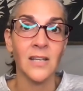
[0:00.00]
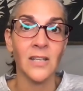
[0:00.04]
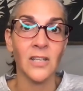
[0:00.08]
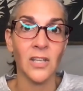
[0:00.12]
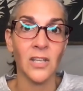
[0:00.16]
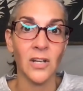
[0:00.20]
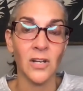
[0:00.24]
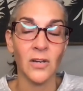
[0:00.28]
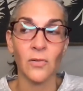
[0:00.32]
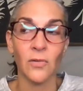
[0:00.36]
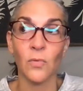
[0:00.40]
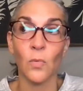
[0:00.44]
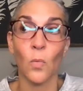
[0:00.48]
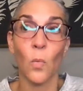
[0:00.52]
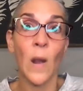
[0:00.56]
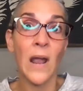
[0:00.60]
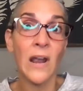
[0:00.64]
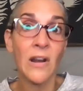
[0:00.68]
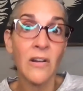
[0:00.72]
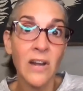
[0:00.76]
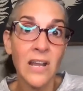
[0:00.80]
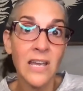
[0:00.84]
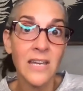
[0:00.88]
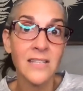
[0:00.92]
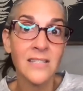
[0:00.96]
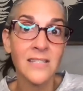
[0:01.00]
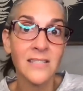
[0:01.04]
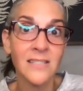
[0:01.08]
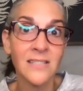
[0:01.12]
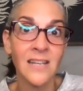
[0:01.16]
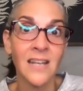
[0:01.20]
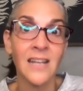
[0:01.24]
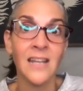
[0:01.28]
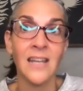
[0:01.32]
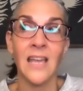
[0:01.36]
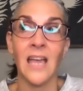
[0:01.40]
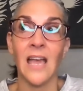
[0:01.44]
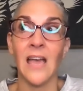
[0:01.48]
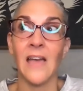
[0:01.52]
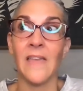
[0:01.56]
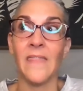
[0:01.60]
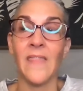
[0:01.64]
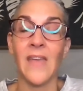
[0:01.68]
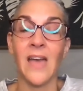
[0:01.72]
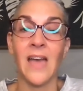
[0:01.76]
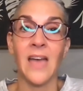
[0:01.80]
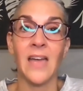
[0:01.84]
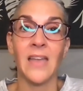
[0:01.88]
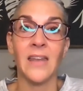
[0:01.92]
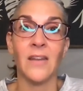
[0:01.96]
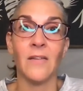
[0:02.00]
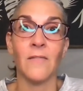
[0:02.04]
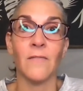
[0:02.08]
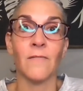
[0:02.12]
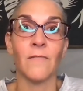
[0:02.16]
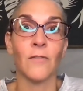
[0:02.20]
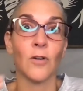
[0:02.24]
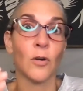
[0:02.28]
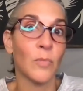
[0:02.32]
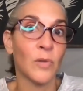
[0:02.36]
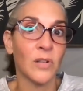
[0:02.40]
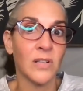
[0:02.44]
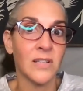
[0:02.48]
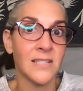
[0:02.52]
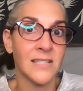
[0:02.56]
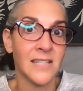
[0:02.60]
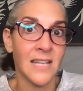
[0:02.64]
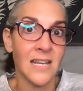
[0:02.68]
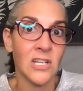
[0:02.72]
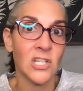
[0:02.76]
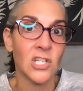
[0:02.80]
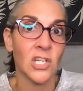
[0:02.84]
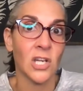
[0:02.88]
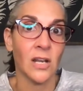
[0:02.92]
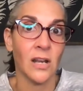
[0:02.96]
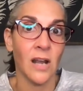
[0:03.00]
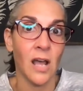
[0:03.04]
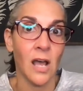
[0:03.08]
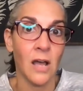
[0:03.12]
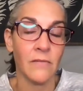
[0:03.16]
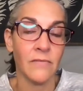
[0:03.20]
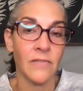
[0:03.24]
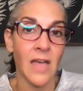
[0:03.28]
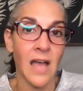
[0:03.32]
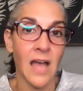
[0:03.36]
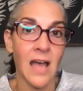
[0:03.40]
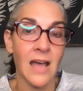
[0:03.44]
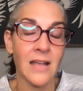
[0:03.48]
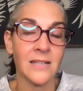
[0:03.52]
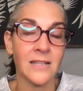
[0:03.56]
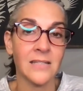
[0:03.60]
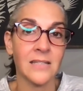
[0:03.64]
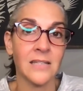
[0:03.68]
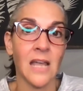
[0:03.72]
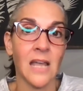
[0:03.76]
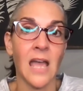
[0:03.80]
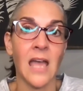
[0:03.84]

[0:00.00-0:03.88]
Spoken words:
awareness, and then verbalization of that?